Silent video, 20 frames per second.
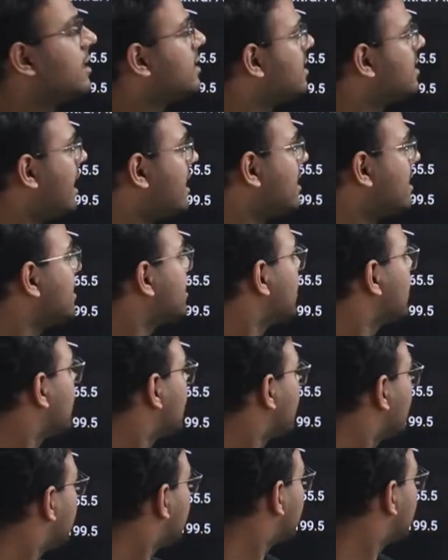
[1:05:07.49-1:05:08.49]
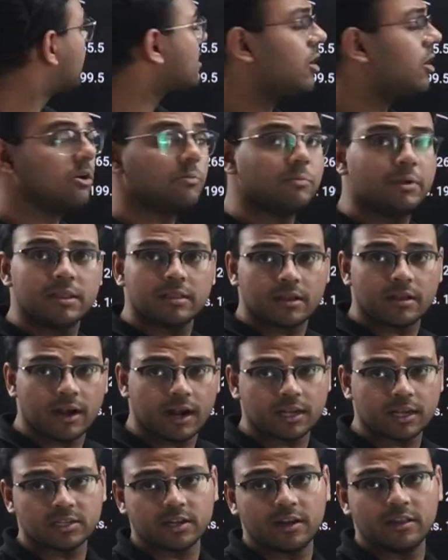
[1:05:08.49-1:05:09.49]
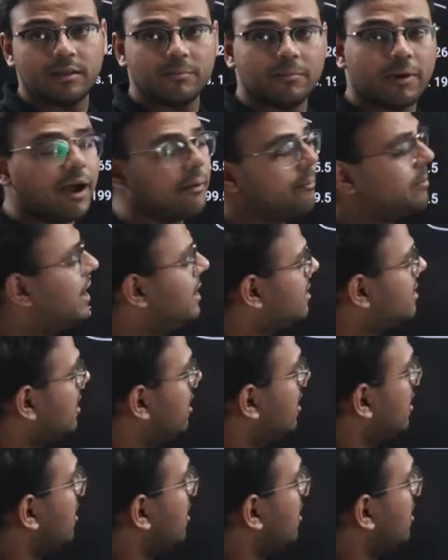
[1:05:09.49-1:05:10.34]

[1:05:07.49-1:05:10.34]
That is, discount means reduction in the mark price.